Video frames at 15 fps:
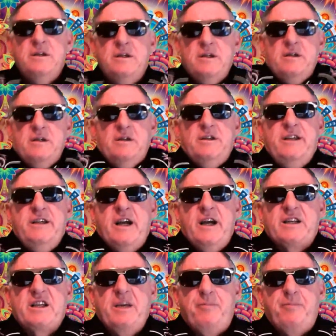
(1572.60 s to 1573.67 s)
Yeah,
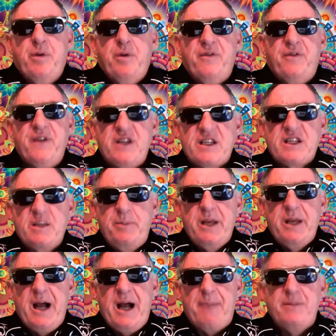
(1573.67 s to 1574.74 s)
see, perfect. Just a bit
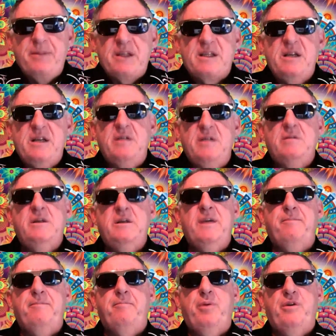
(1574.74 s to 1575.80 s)
up. That's it. Yep,
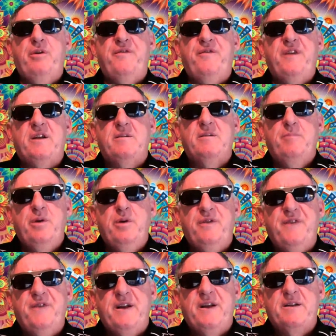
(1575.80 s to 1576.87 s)
perfect,
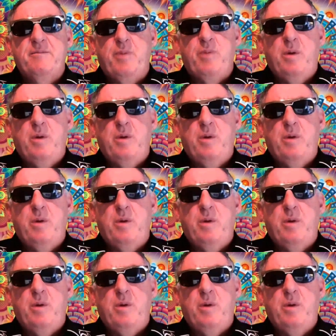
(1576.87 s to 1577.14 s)
perfect. Bob. These are